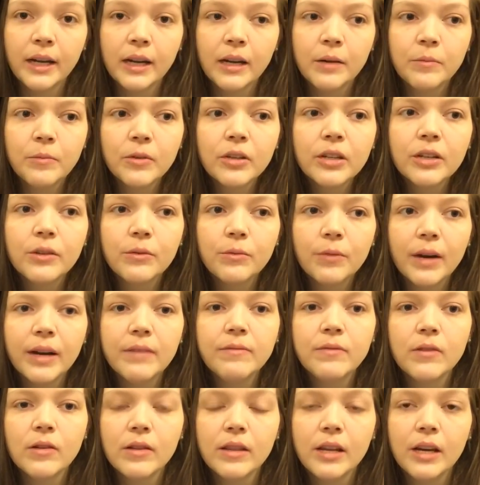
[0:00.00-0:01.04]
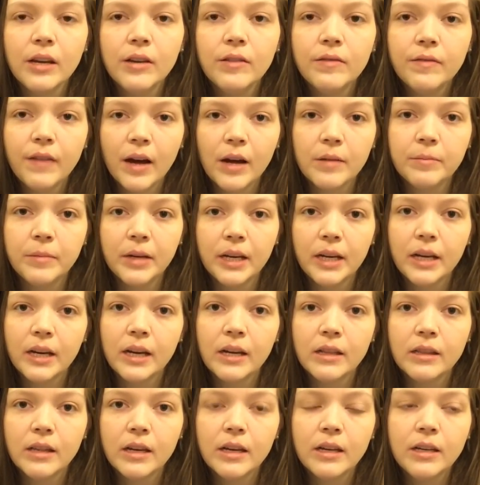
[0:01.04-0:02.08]
And I'm really grateful that you found me
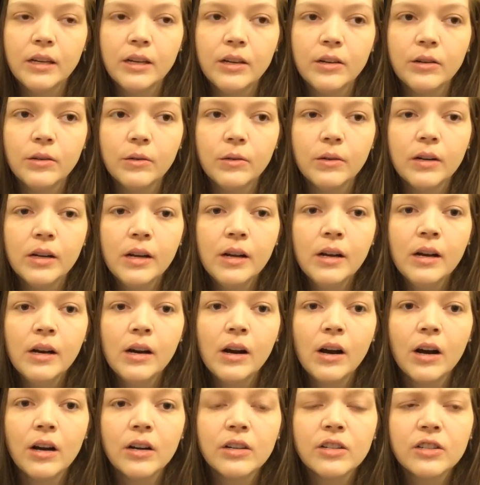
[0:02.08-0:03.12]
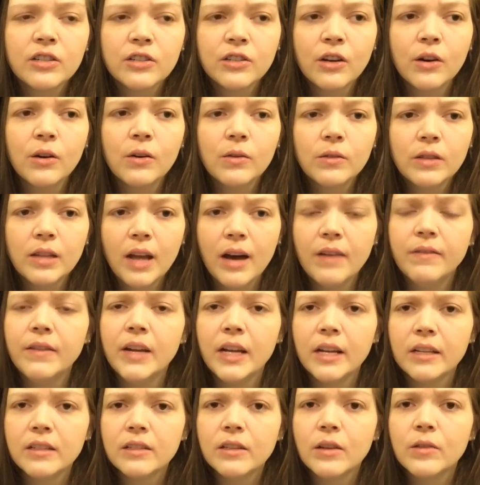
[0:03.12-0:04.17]
and that you are so loving
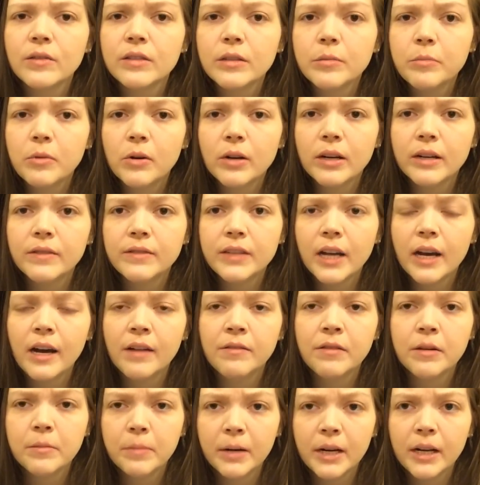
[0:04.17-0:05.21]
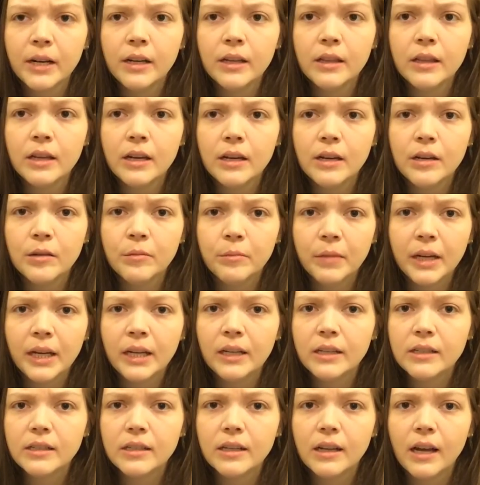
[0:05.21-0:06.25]
and so supportive to everybody that you
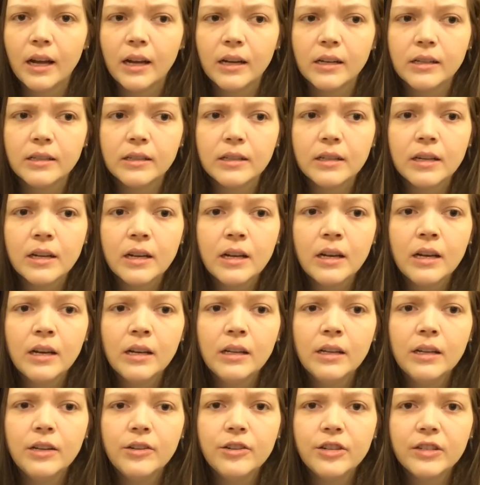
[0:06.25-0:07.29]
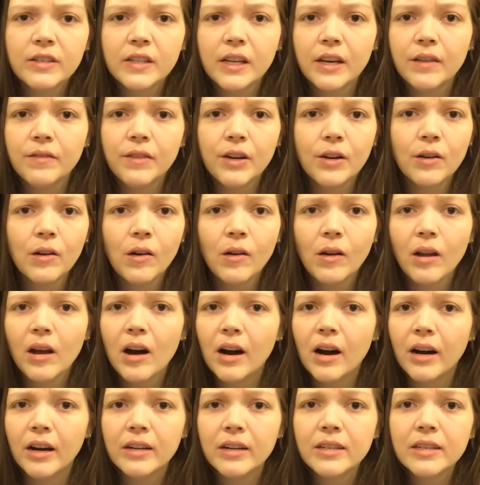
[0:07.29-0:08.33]
meet. And you just give your whole
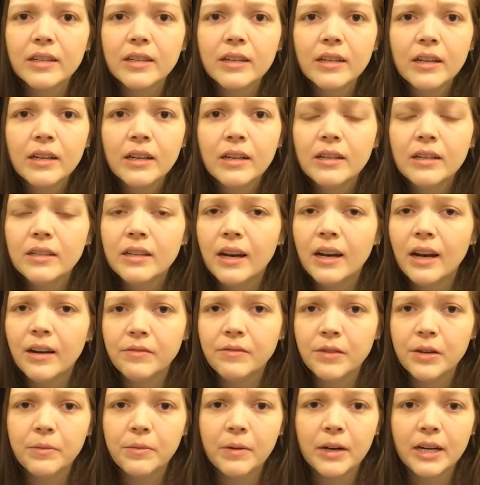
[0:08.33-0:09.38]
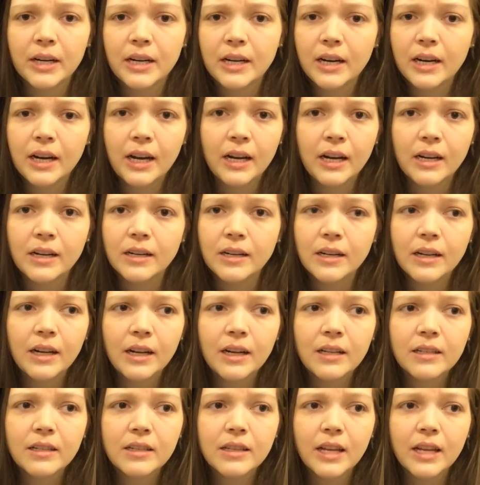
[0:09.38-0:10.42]
heart to everyone, and
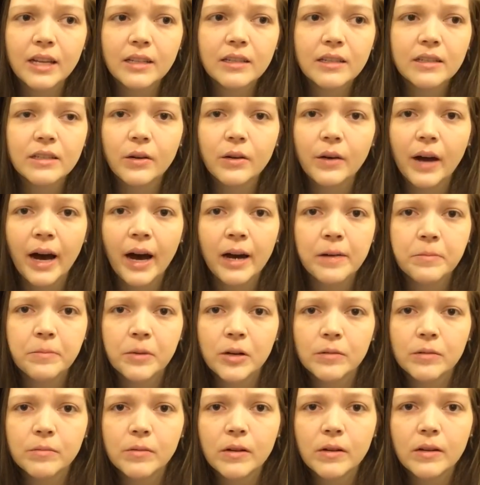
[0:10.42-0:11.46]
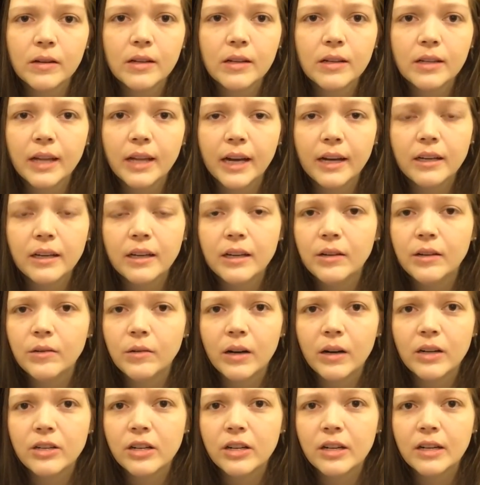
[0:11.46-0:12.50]
that's so admirable. Like, you
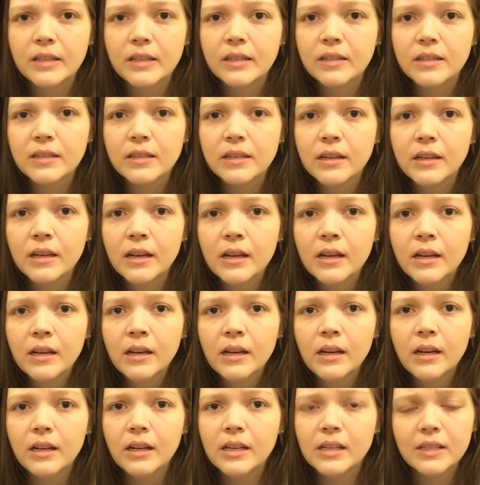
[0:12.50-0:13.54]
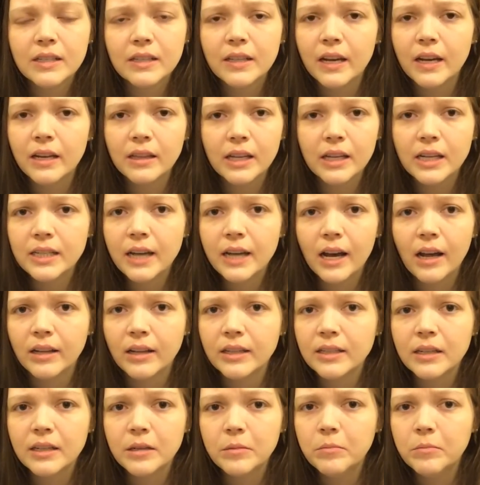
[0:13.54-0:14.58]
are just an insanely
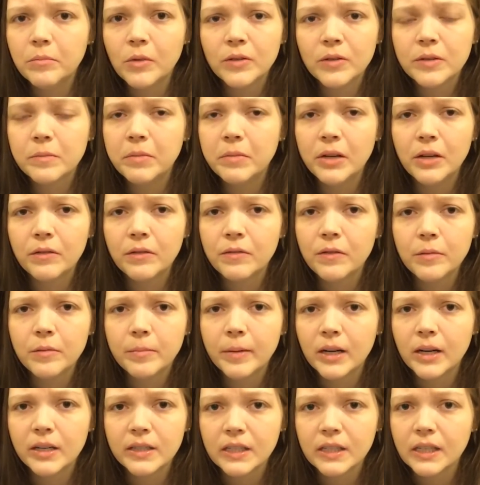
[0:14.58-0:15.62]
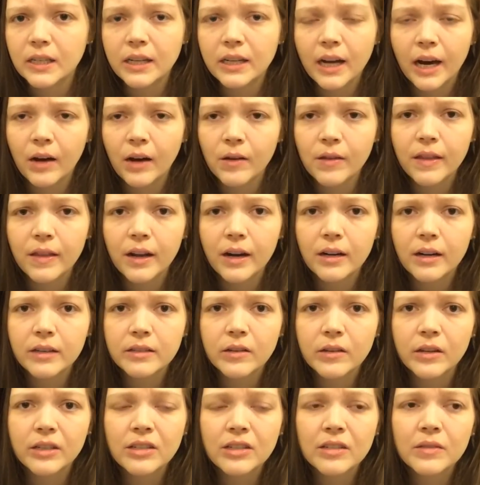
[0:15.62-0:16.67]
talented, most beautiful person out there. So
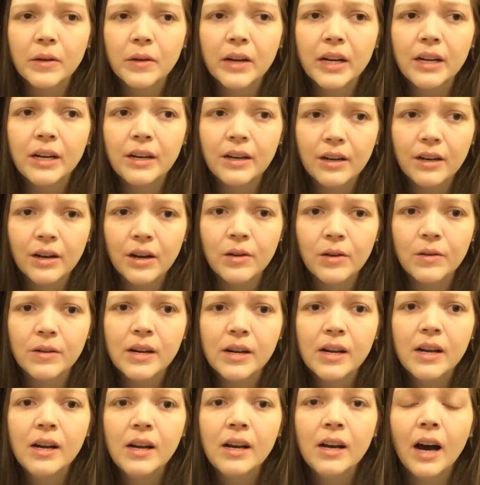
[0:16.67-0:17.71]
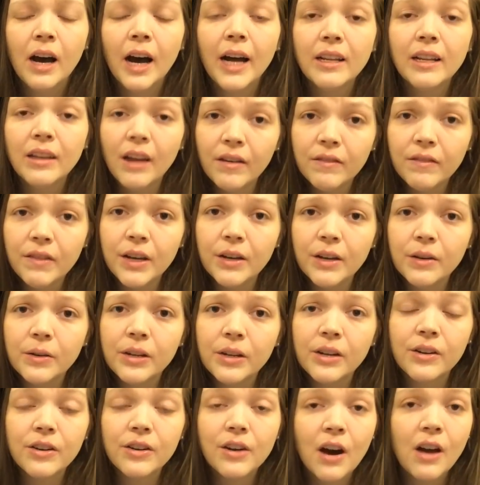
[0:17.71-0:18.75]
I just want you to know, I love you.
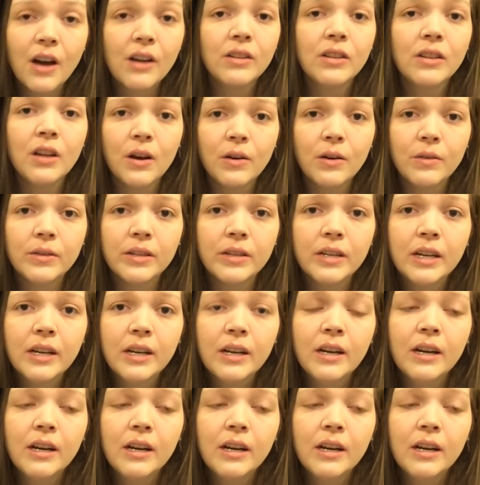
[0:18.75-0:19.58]
You're not alone.